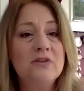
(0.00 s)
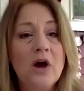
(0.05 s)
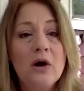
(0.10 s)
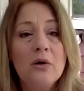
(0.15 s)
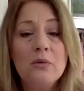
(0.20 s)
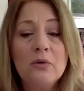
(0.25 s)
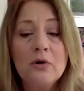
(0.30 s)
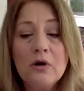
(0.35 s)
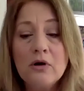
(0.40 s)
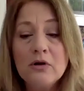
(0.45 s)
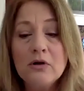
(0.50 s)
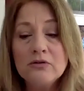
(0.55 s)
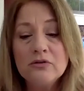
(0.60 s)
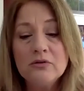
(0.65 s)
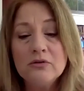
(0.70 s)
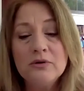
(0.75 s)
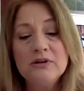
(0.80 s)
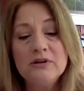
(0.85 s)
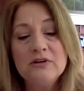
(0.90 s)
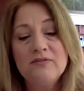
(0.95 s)
We're also
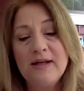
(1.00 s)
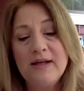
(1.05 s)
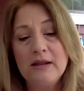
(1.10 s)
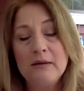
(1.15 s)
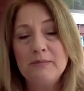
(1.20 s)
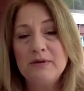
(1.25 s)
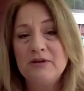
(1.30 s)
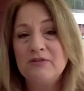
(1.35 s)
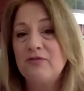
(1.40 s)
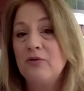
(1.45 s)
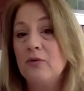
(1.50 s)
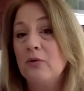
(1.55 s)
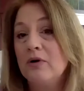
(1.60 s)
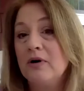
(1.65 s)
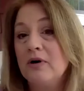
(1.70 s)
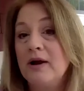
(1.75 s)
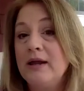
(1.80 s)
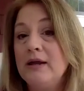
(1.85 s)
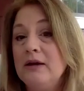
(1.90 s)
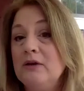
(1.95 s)
in development for
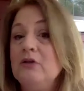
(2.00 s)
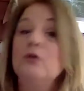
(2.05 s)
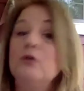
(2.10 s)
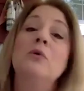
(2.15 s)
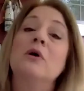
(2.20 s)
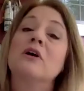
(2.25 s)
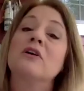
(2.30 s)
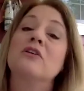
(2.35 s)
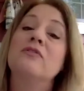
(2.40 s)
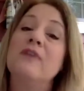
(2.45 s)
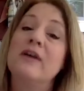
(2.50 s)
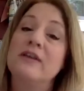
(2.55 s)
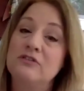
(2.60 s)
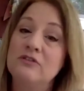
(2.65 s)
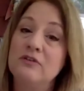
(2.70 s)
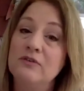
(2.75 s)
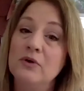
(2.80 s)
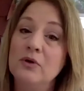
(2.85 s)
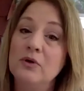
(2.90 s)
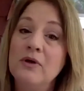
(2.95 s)
a New Works
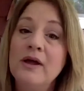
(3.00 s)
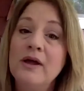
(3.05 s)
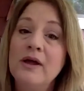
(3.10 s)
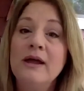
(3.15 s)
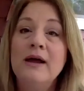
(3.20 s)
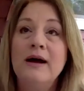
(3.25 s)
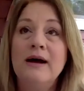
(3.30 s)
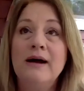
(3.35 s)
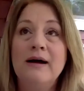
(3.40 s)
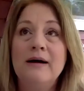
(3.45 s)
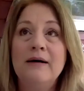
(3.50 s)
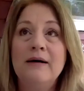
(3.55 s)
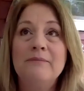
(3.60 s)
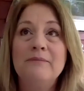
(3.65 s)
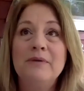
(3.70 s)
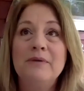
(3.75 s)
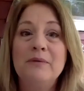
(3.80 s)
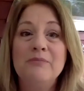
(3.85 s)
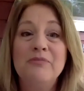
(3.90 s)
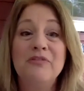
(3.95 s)
Festival
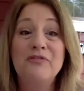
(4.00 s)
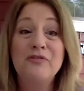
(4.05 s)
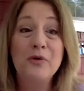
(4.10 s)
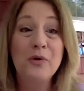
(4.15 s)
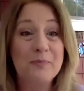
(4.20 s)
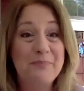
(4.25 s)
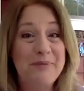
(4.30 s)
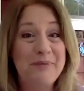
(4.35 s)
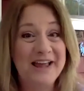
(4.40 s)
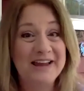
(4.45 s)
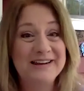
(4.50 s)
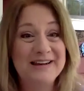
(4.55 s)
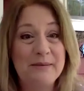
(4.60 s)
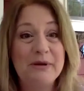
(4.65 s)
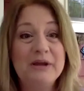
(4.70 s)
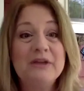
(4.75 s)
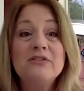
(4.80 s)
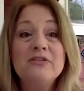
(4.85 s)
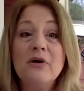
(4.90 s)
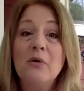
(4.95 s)
before
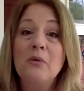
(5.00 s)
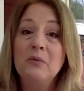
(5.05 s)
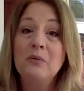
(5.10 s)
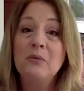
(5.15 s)
pandemic, so